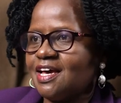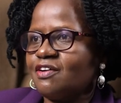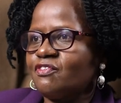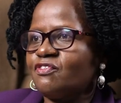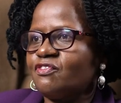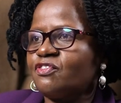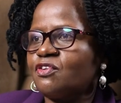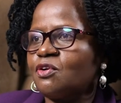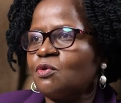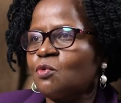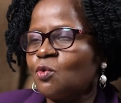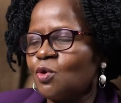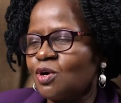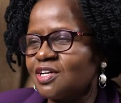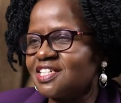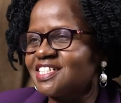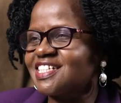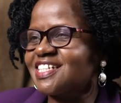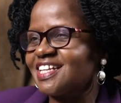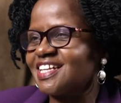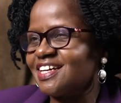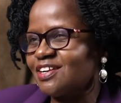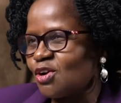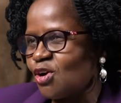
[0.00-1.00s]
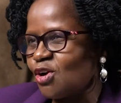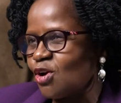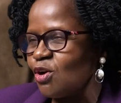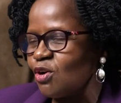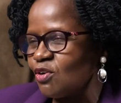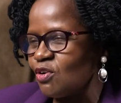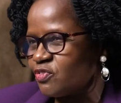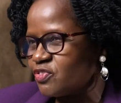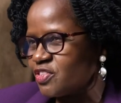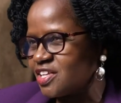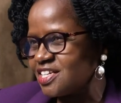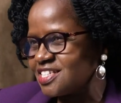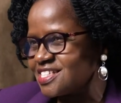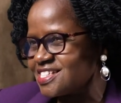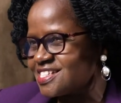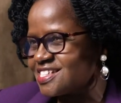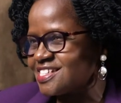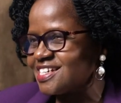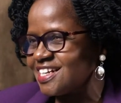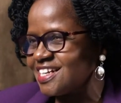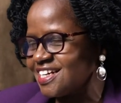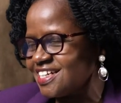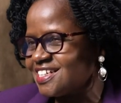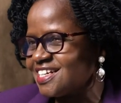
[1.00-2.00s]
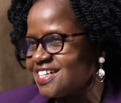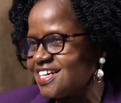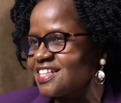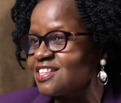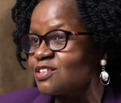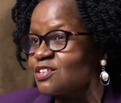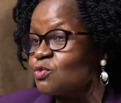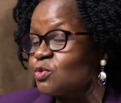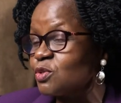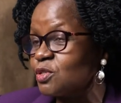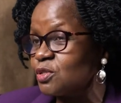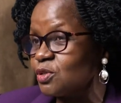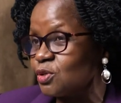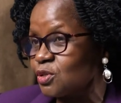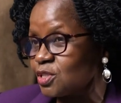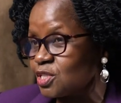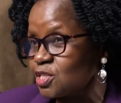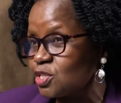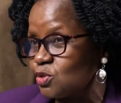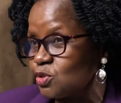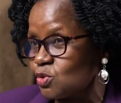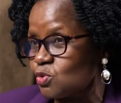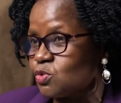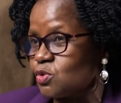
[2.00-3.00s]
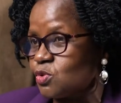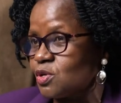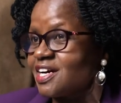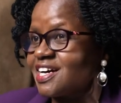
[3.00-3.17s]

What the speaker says: For what the law of the sin and death could not do,